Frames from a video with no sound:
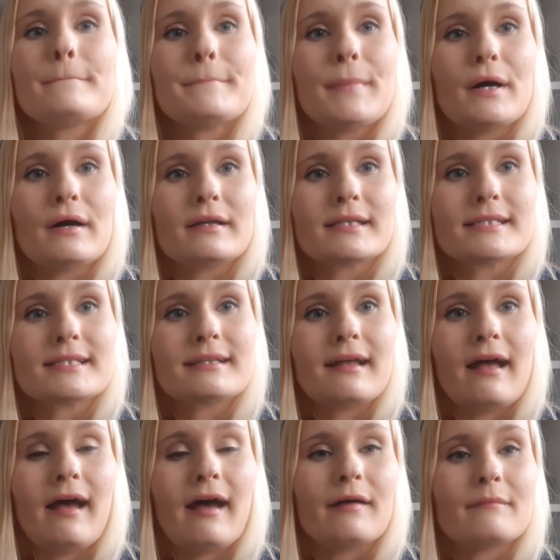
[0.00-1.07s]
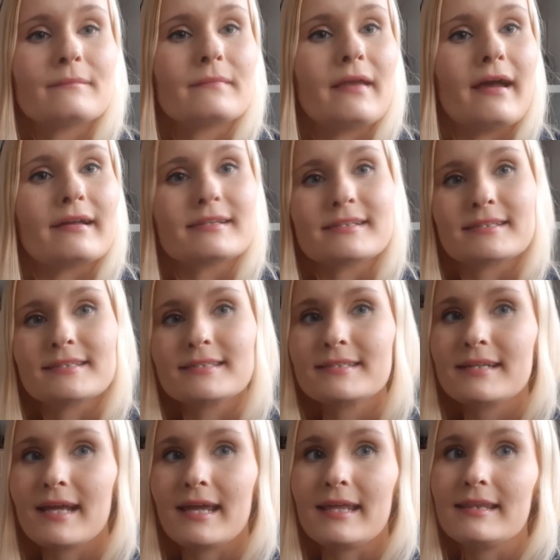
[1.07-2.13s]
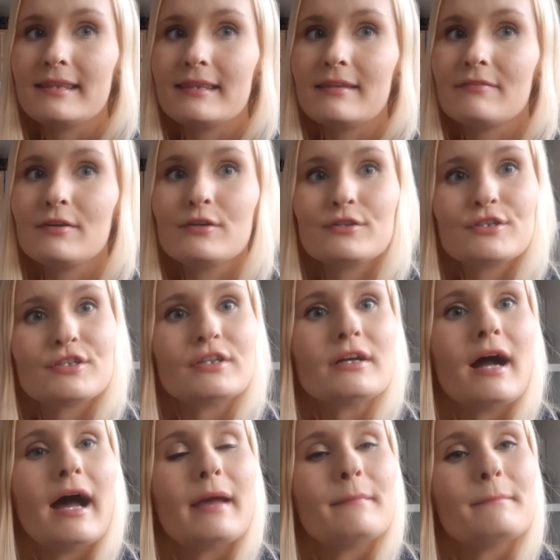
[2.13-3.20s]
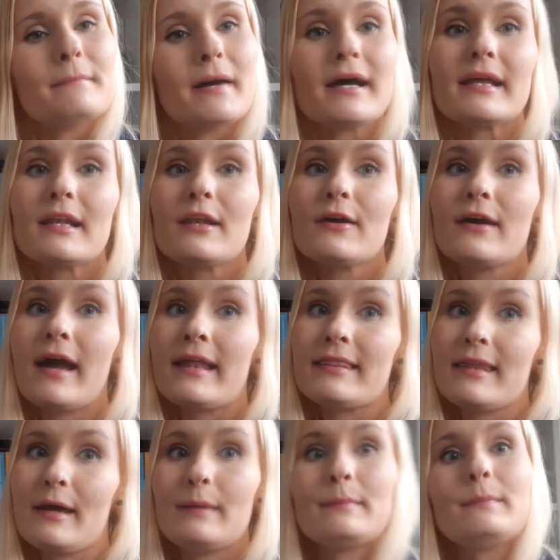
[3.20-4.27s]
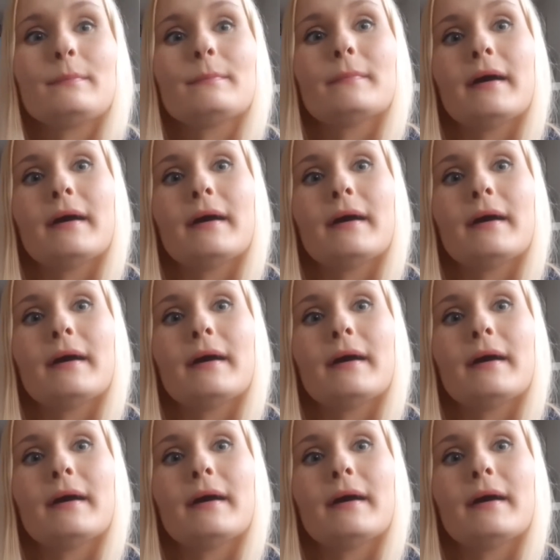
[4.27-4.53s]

but yeah, just in the future I might look at them,